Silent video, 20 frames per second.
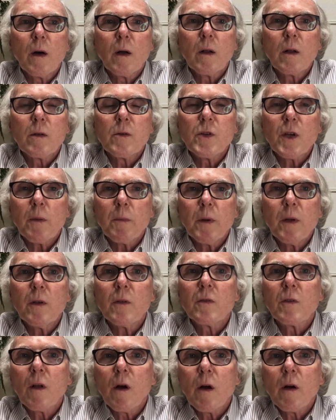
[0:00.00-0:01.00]

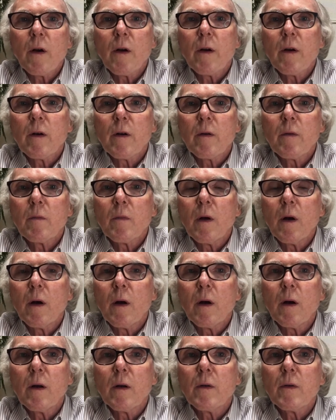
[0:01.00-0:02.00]
Japanese lager
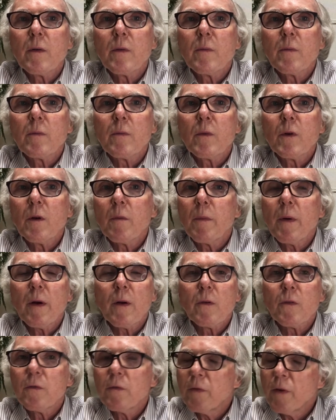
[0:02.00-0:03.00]

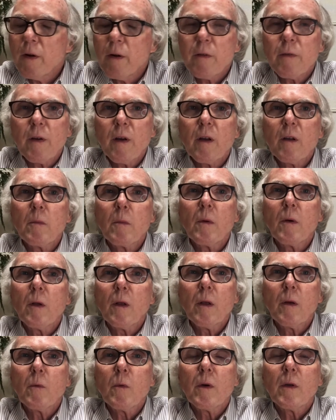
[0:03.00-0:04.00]
compares very
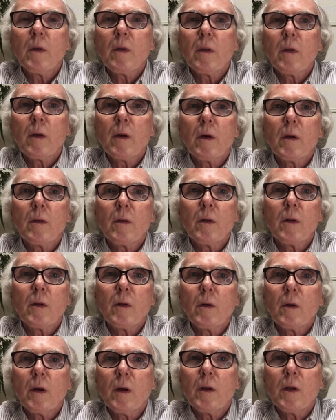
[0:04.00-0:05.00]
favorably with
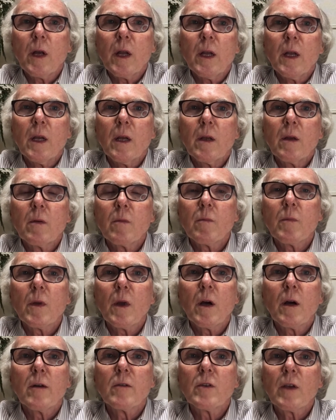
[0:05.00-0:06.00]
any
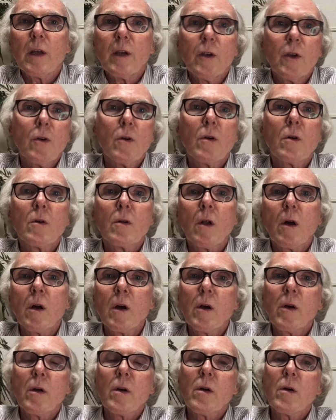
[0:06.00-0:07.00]
say Euro
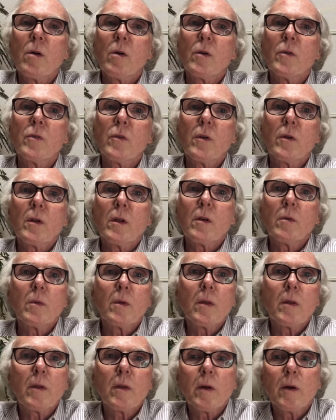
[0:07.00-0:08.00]
lager, or certainly
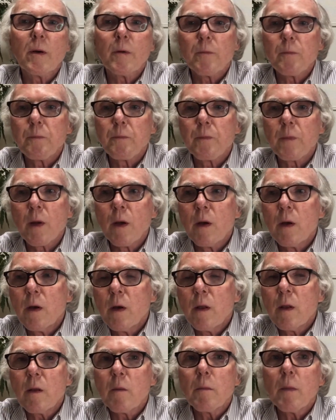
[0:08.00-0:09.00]
with the
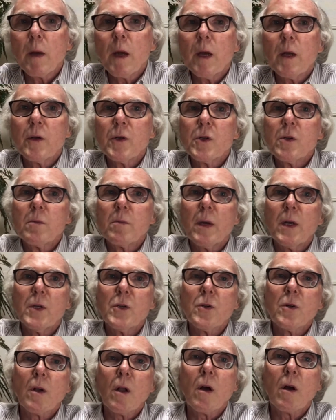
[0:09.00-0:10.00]

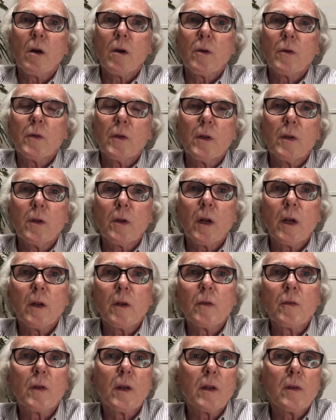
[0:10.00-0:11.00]
major lagers in the United
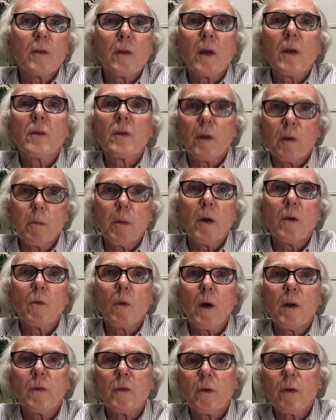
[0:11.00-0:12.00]
States, like say
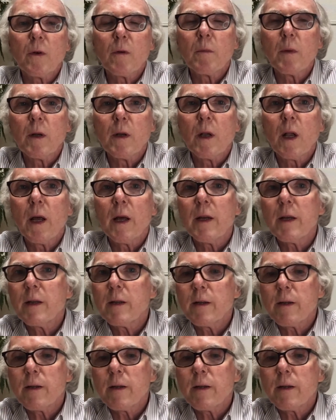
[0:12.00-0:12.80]
Budweiser or Bud Light.